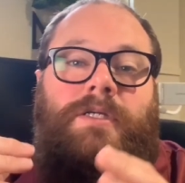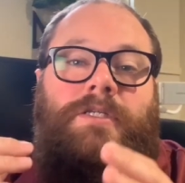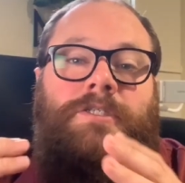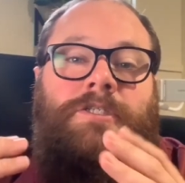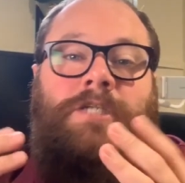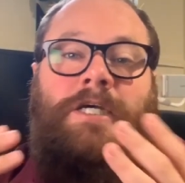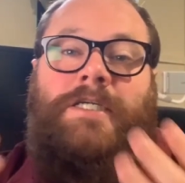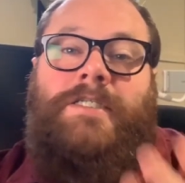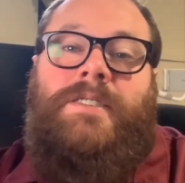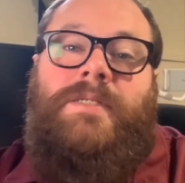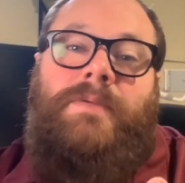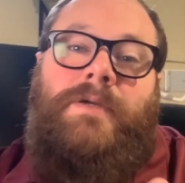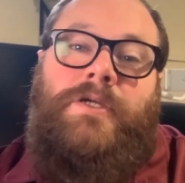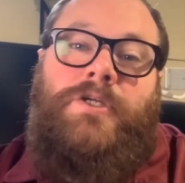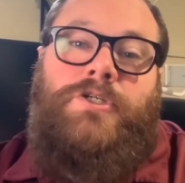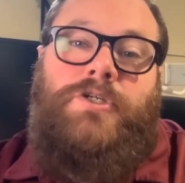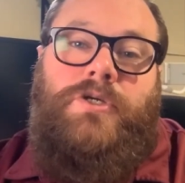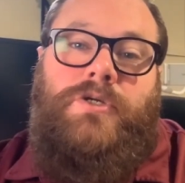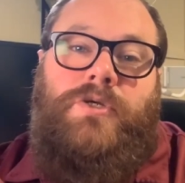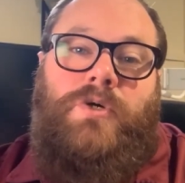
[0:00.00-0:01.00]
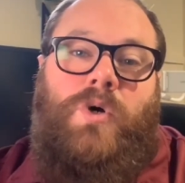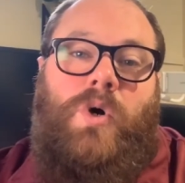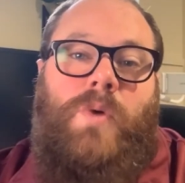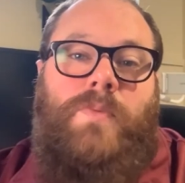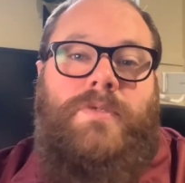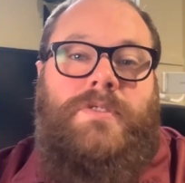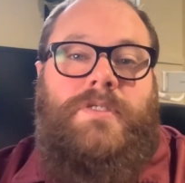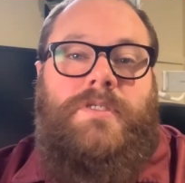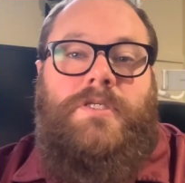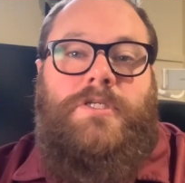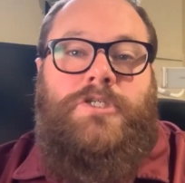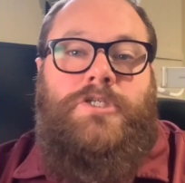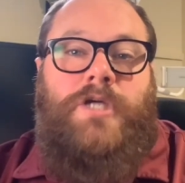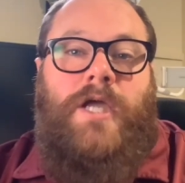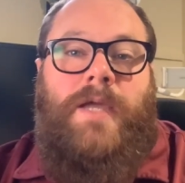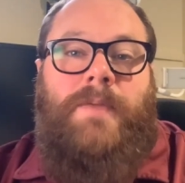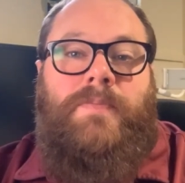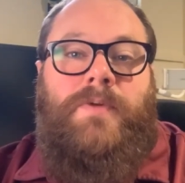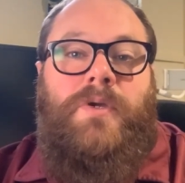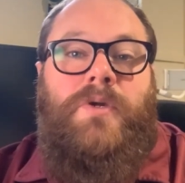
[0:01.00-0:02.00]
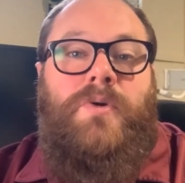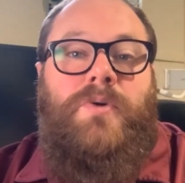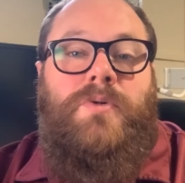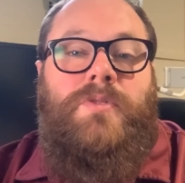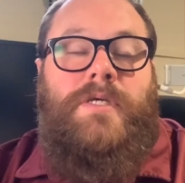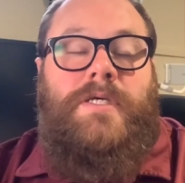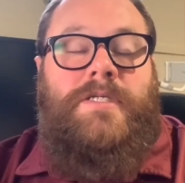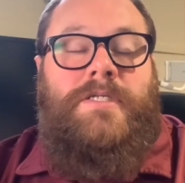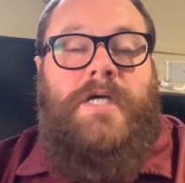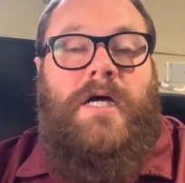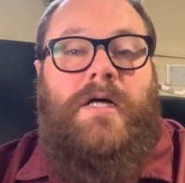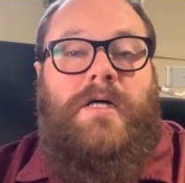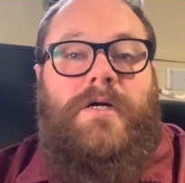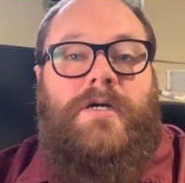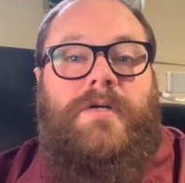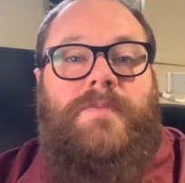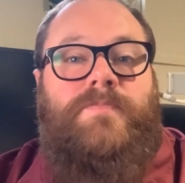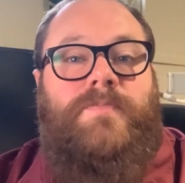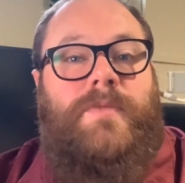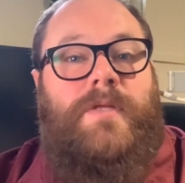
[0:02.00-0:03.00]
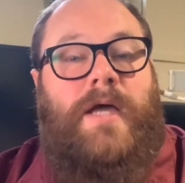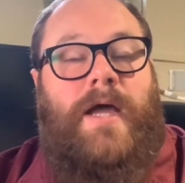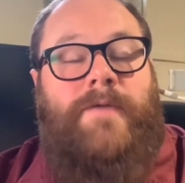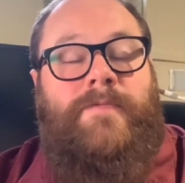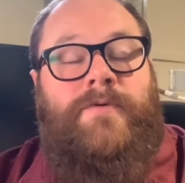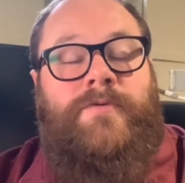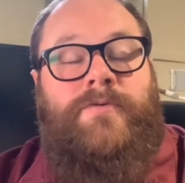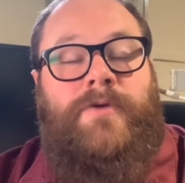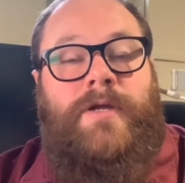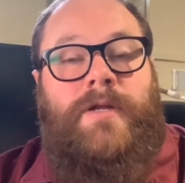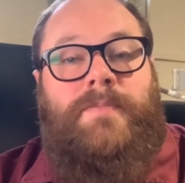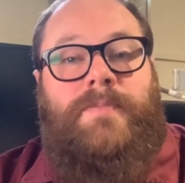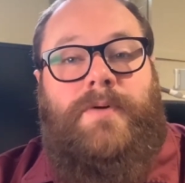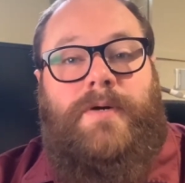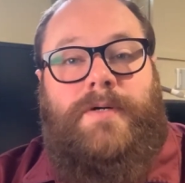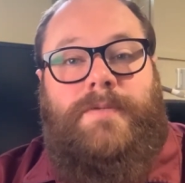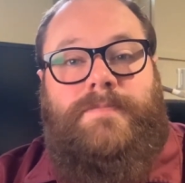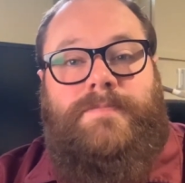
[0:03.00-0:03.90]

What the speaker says: just to make sure the home is in the shape you and the seller have agreed upon.